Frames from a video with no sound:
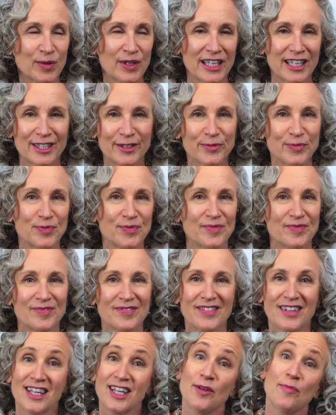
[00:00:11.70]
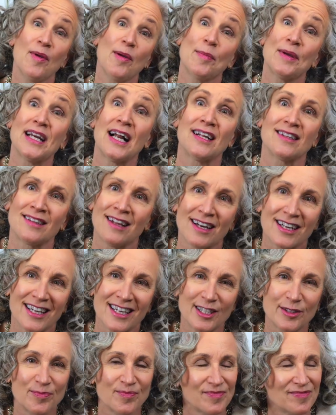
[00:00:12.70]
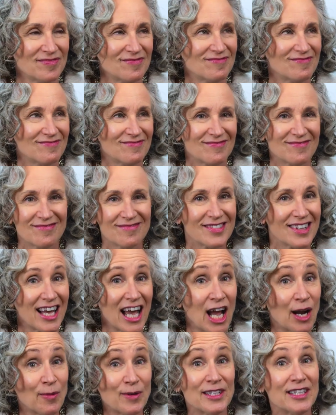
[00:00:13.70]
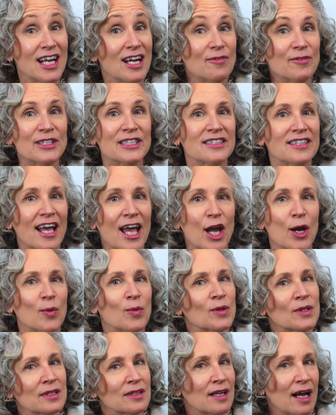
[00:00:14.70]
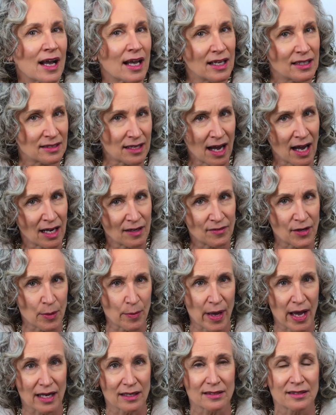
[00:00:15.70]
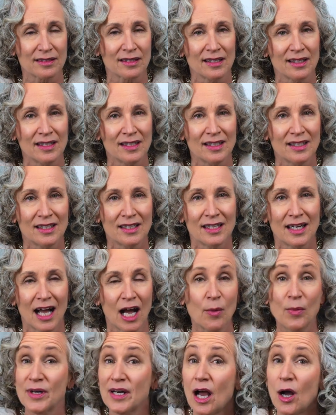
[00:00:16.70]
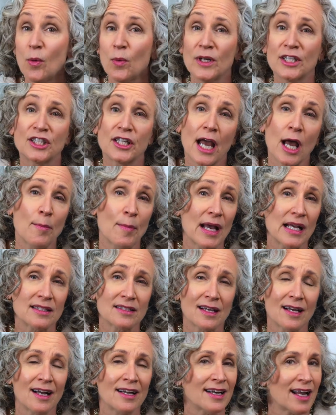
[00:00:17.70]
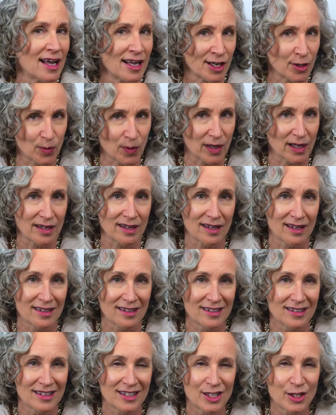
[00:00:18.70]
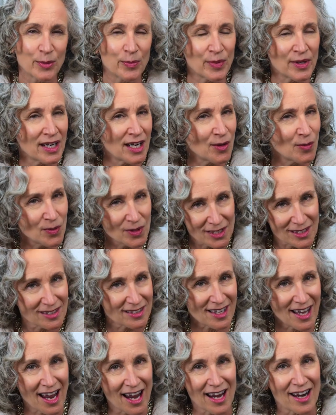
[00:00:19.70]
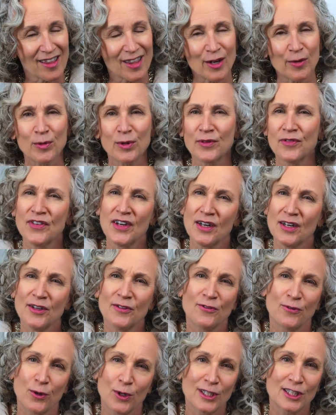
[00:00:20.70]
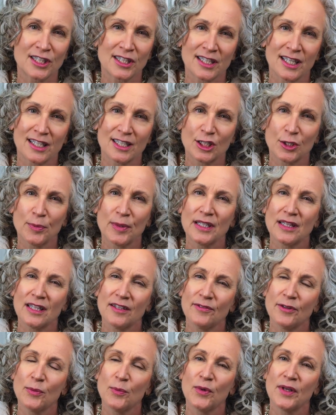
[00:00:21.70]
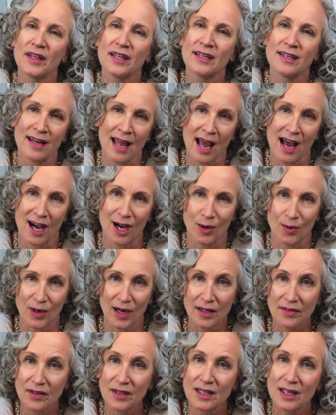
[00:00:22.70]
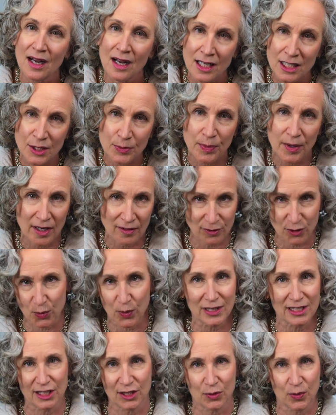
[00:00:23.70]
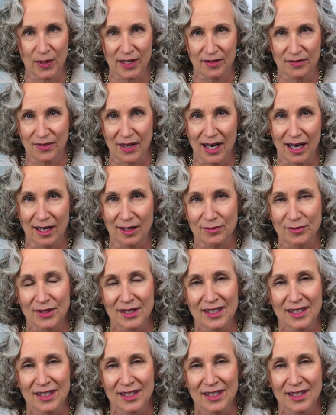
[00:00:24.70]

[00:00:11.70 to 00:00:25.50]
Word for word: Well, maybe not lucky. I would never say we're lucky to have MS. I would not wish MS on anyone. But I would say that we're very fortunate to be living with it now on the cusp of 2025.